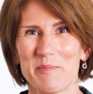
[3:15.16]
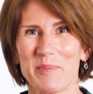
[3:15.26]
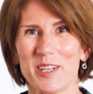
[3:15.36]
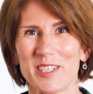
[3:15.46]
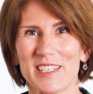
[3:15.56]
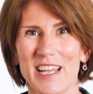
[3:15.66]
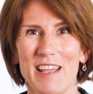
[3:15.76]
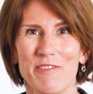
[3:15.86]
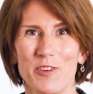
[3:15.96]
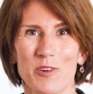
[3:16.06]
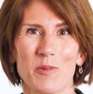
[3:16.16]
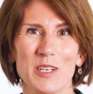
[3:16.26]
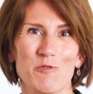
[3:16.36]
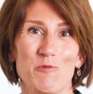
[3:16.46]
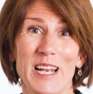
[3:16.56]
But if you're going
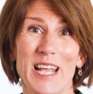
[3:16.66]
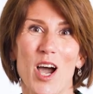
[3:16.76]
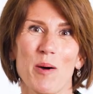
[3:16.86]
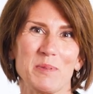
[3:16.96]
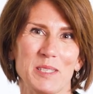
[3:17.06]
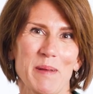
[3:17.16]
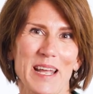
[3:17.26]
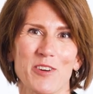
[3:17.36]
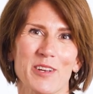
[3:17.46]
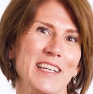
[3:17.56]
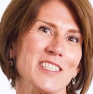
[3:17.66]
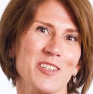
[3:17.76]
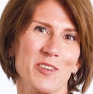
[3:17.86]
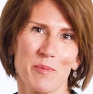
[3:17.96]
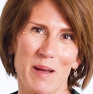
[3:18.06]
to really up-spec your
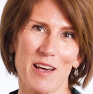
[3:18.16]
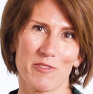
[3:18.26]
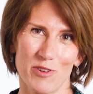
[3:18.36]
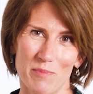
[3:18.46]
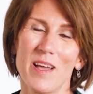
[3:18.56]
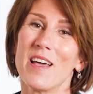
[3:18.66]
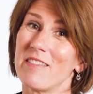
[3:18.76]
kitchen or your bathroom,